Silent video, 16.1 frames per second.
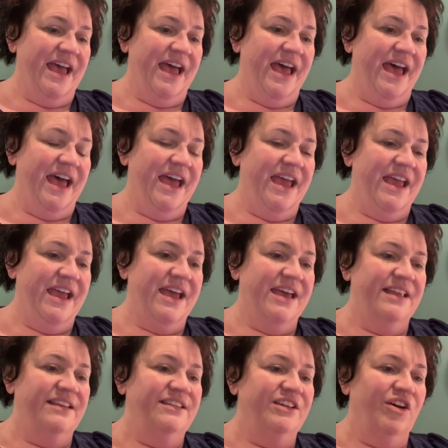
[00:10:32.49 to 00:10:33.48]
I
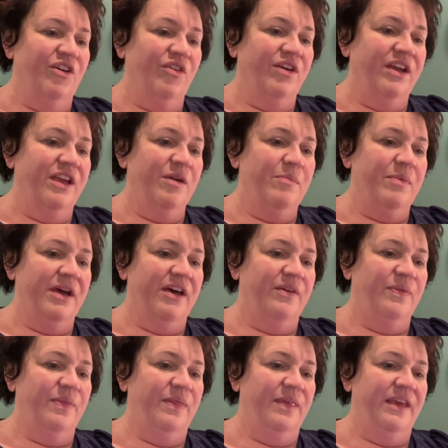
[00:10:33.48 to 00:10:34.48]
had talking
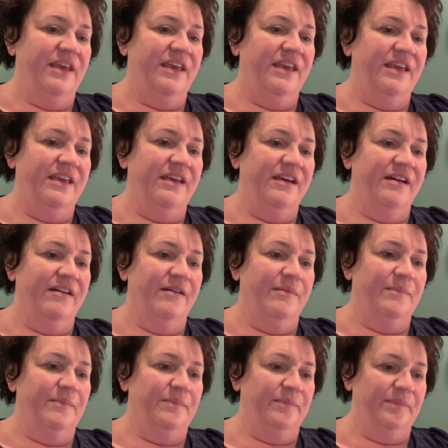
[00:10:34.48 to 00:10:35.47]
about the
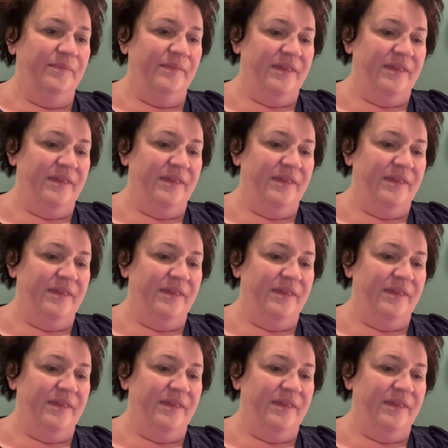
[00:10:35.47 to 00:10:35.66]
um,